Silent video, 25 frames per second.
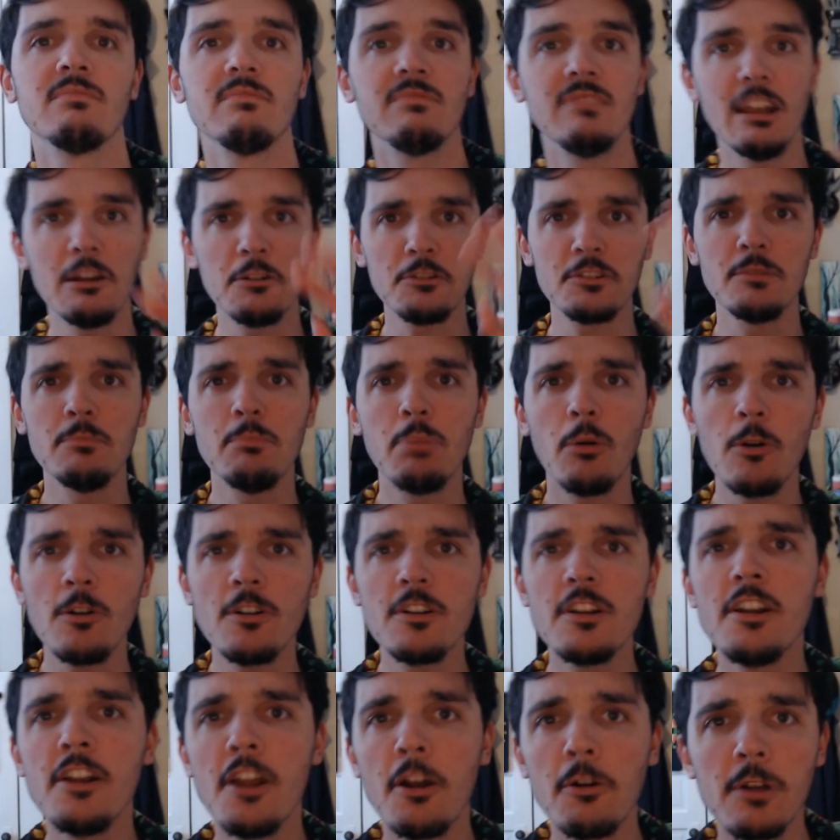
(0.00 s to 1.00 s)
Now, it's important
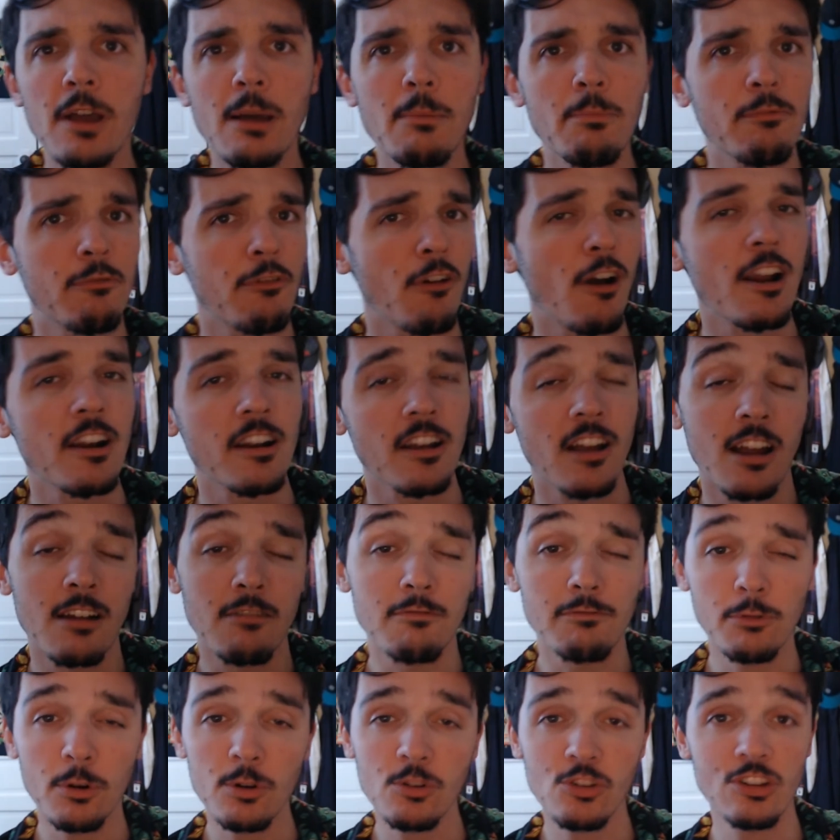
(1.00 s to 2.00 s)
to note up front,
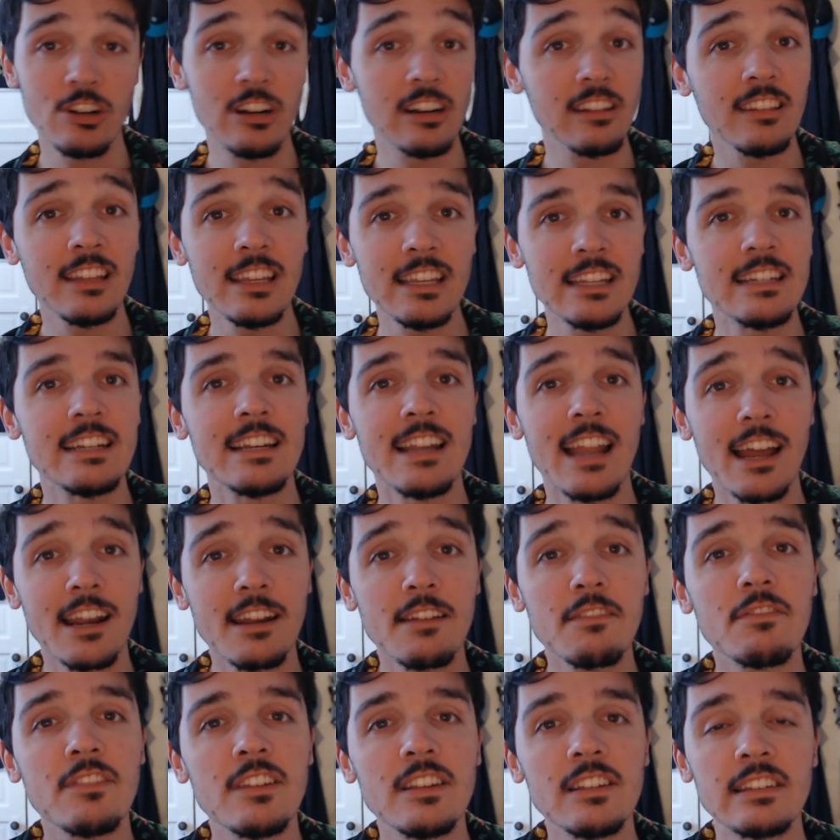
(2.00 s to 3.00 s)
unfortunately, none
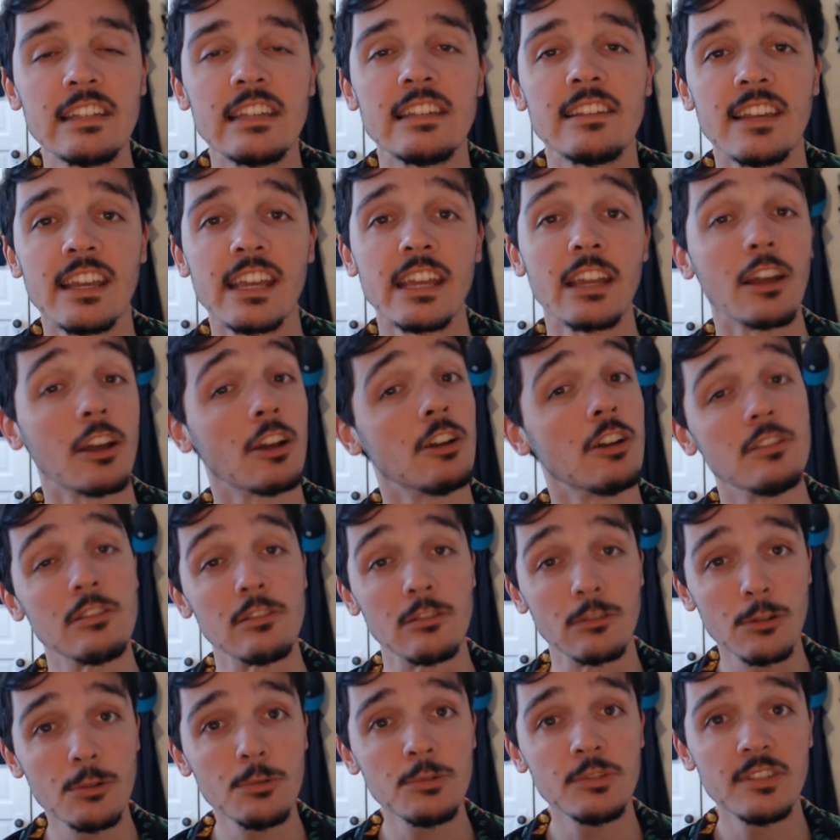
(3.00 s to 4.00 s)
of this is a
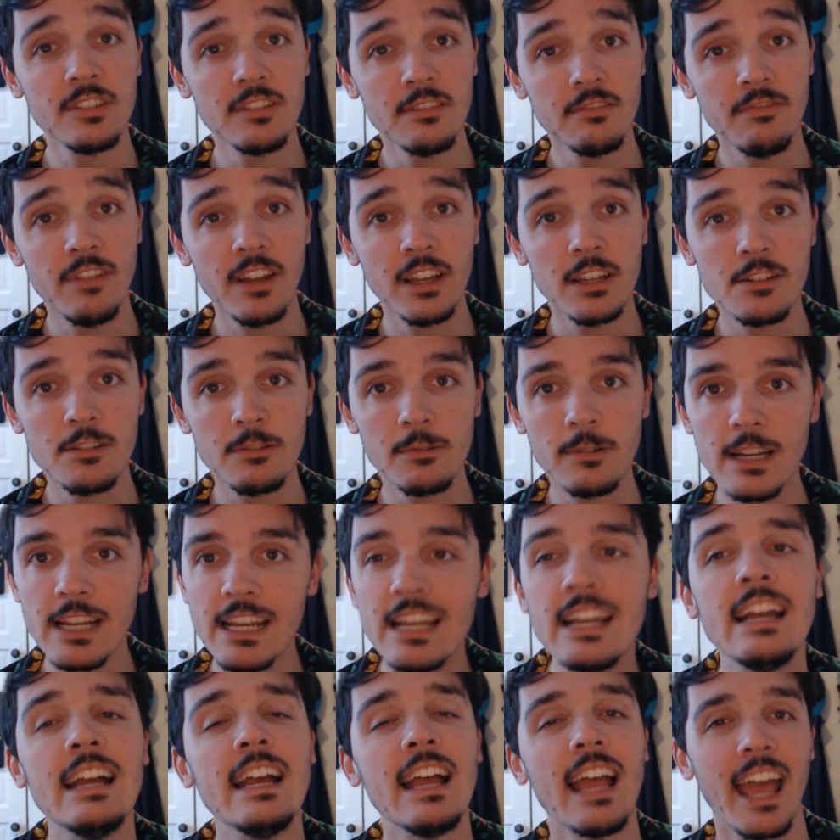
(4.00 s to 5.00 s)
conclusive
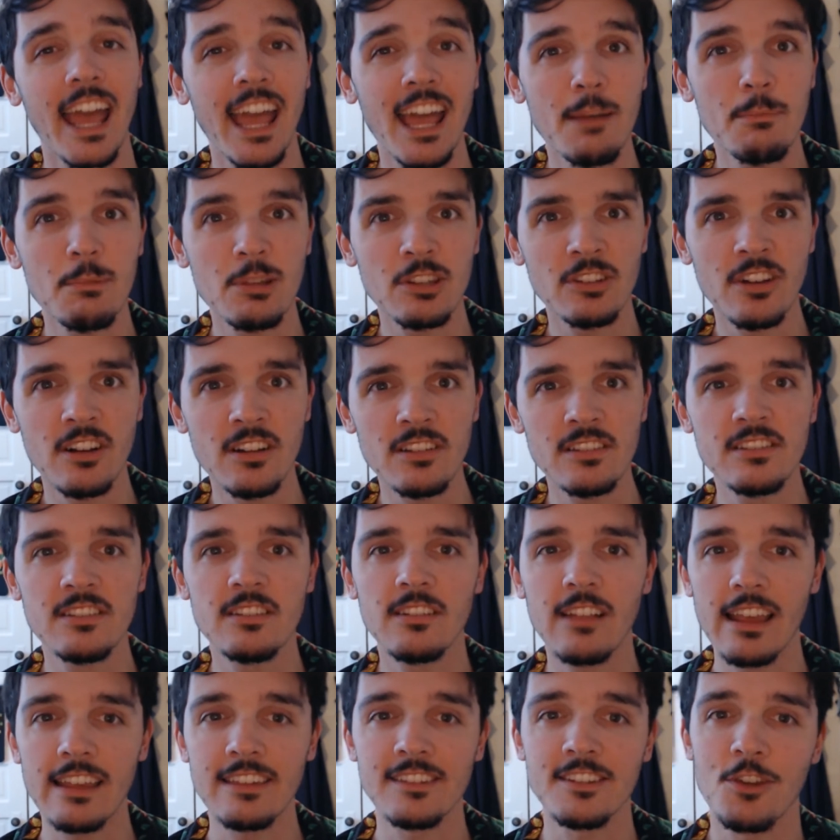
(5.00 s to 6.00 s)
victory. Amazon still
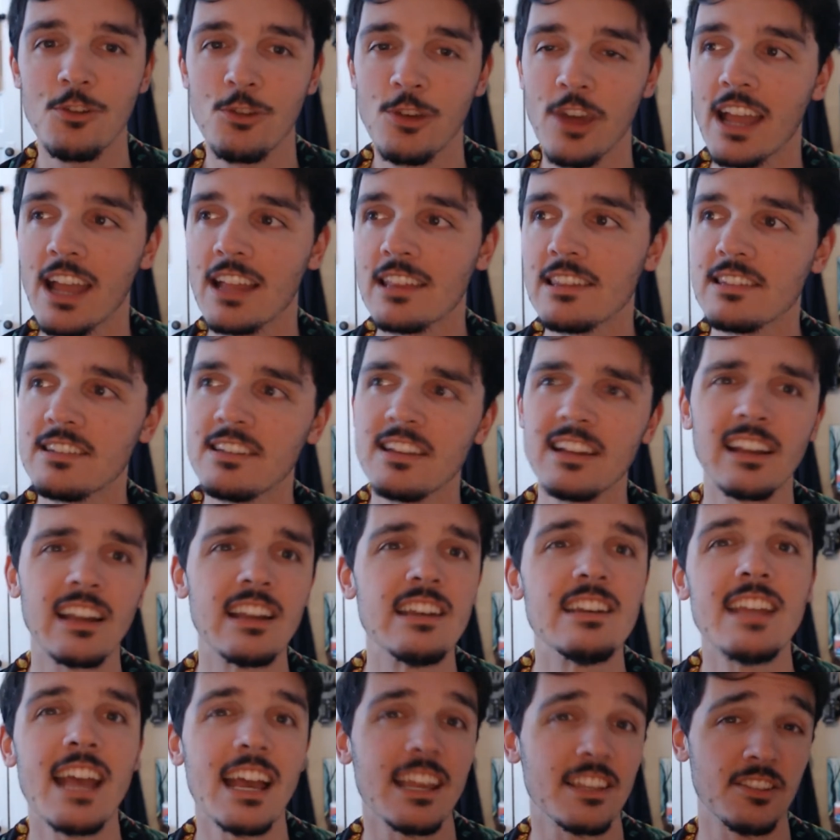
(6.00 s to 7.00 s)
has a chance to
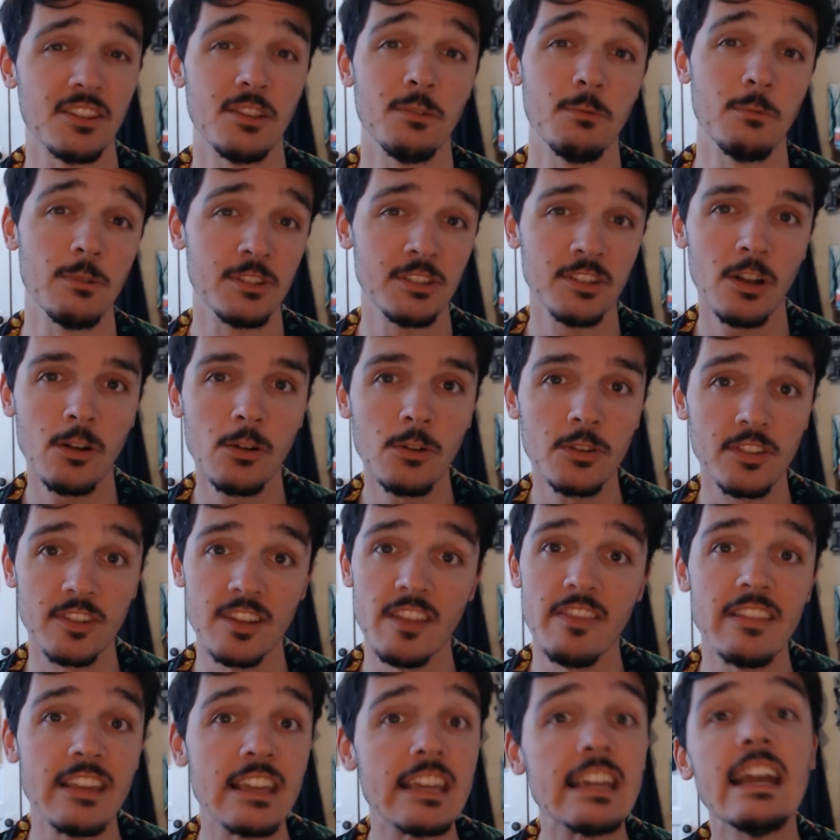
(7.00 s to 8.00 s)
contest the results,
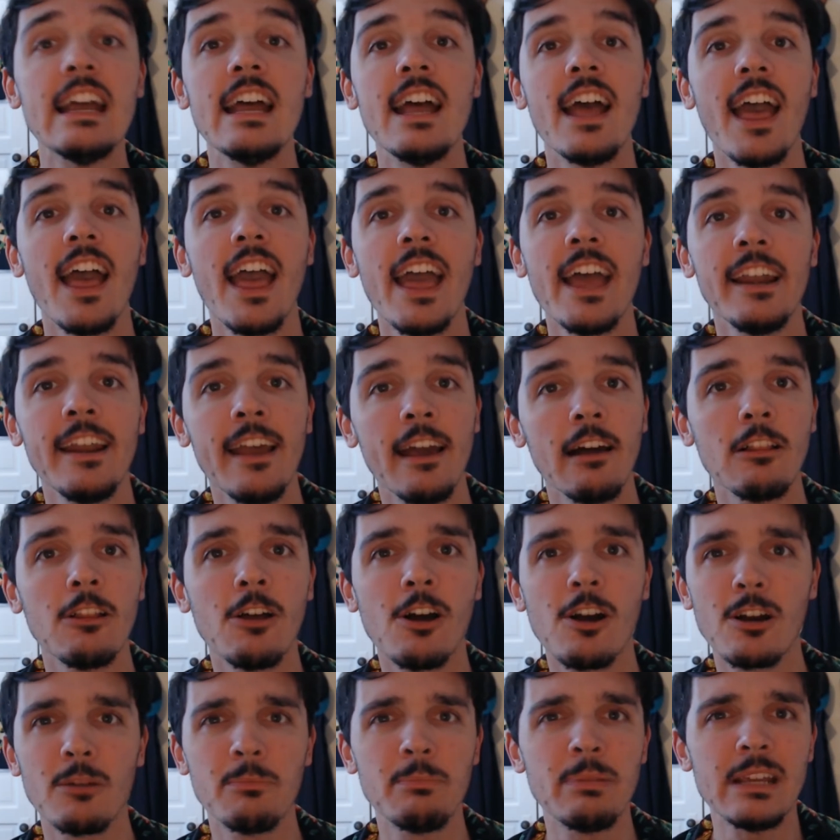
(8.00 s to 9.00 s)
and the
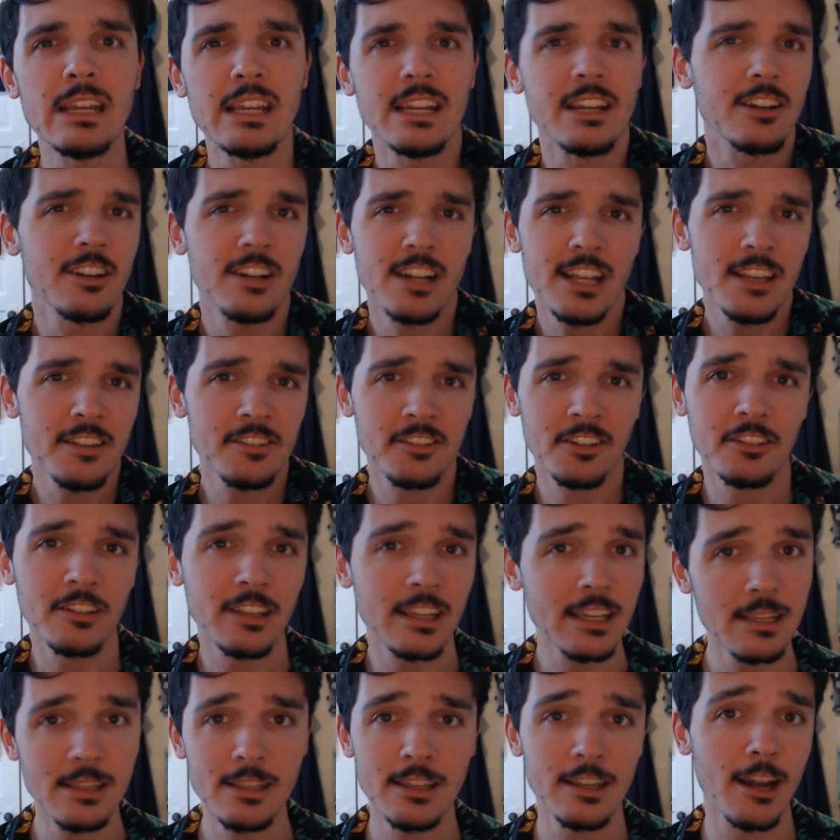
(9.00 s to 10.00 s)
NLRB could
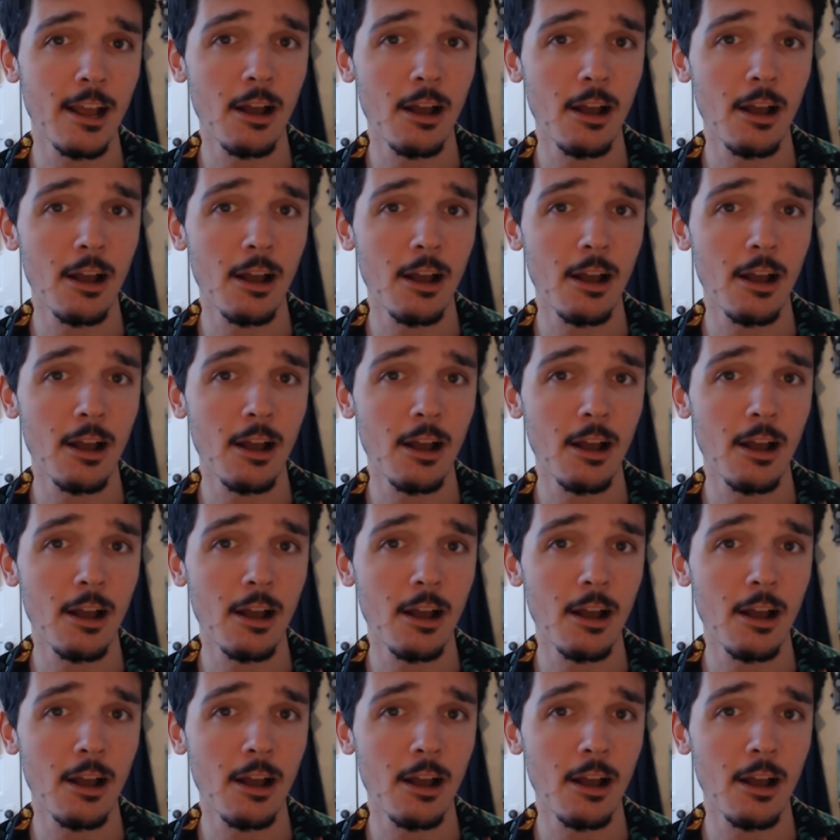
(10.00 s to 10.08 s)
easily,